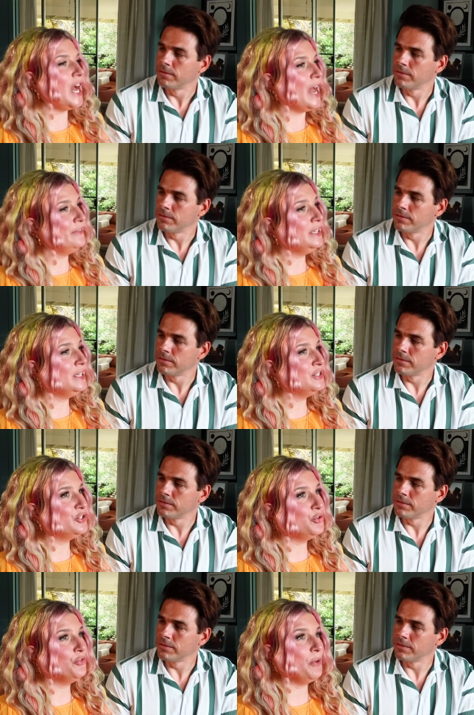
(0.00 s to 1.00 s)
Speaker 1: diving
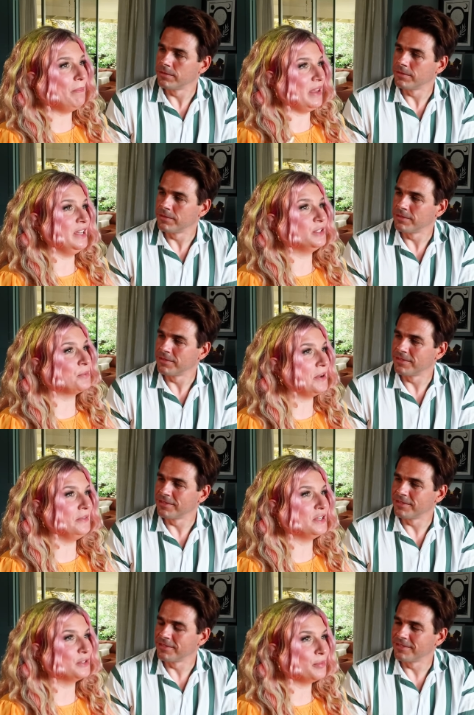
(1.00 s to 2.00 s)
into the biggest
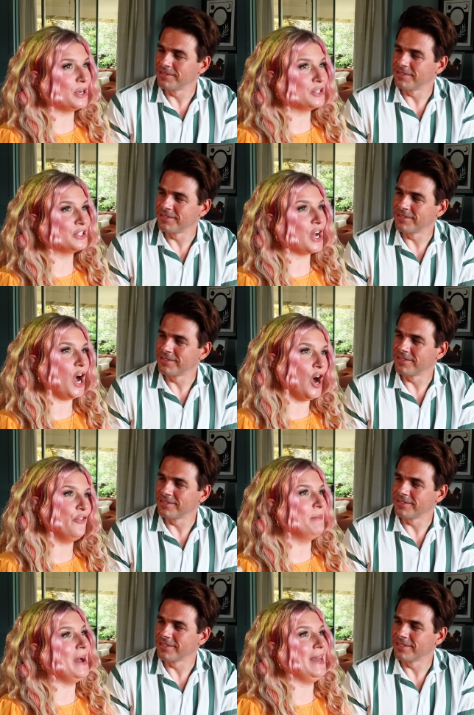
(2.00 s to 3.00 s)
renovation project
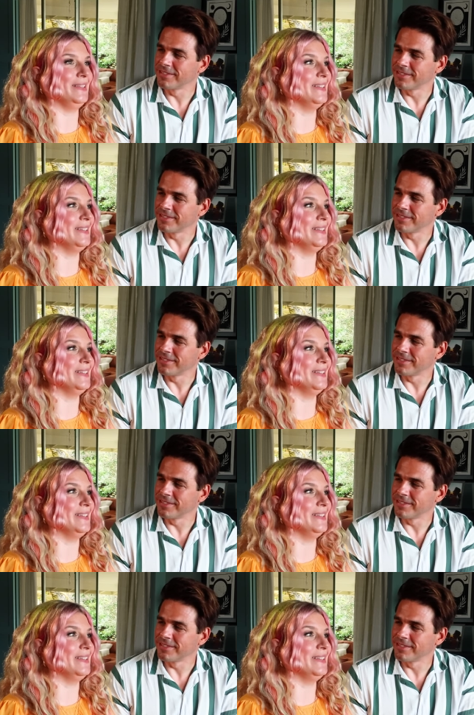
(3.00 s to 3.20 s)
of my